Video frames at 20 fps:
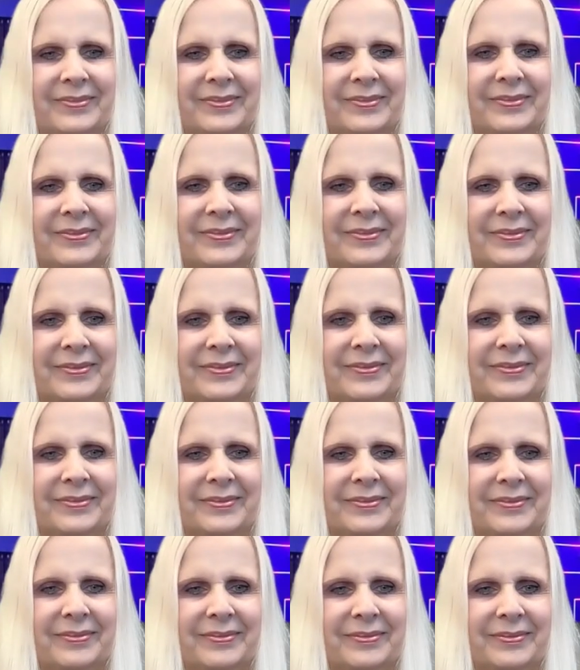
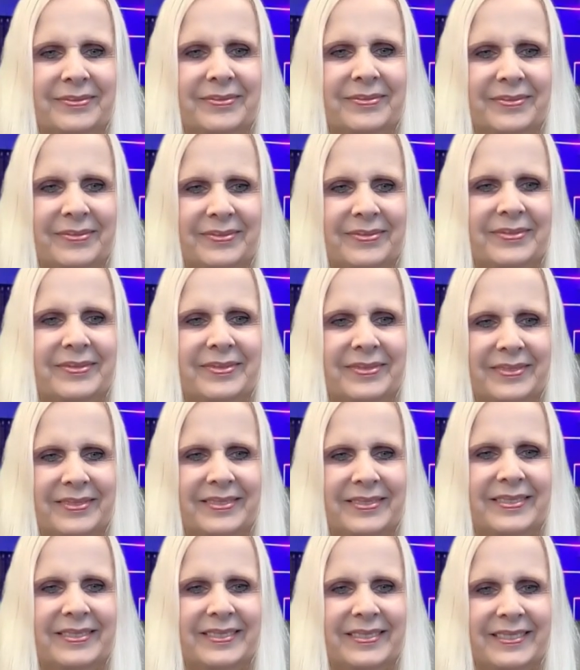
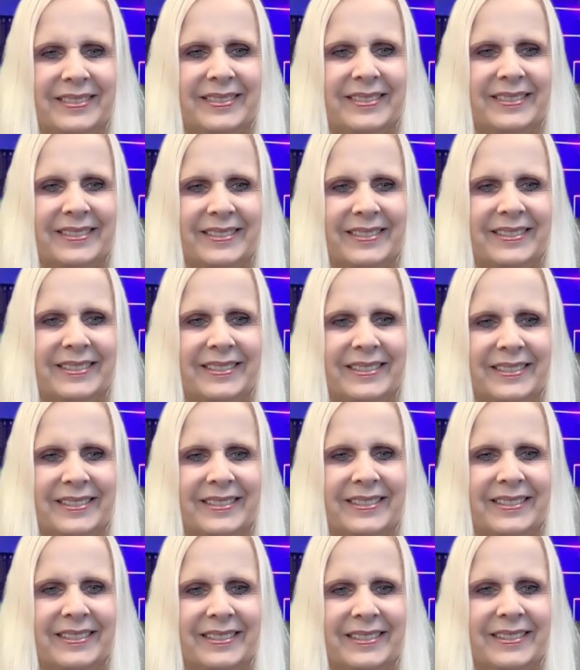
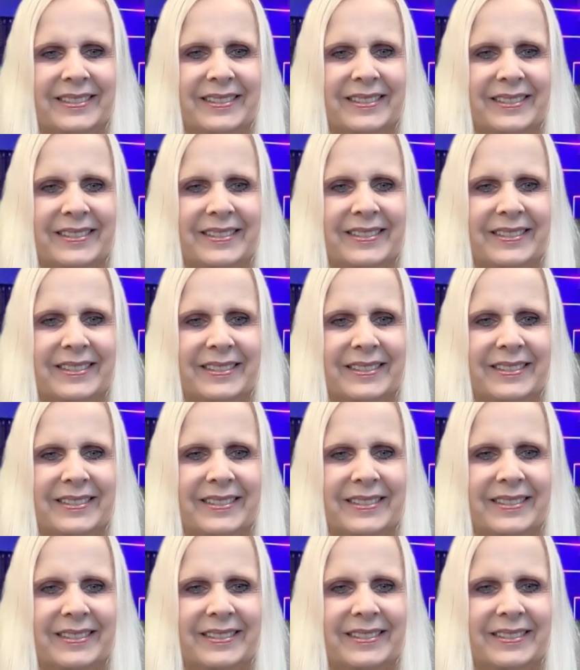
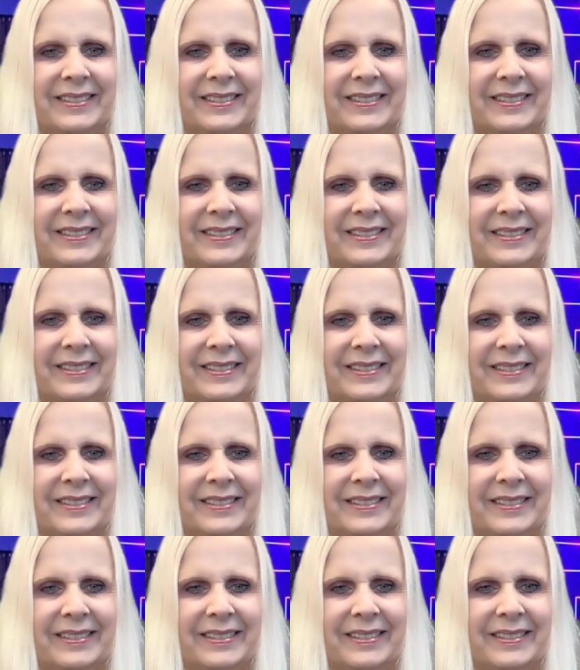
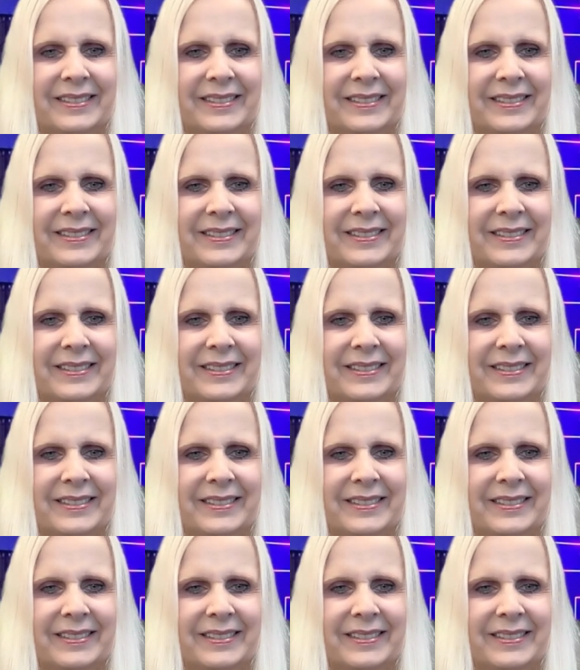(silent)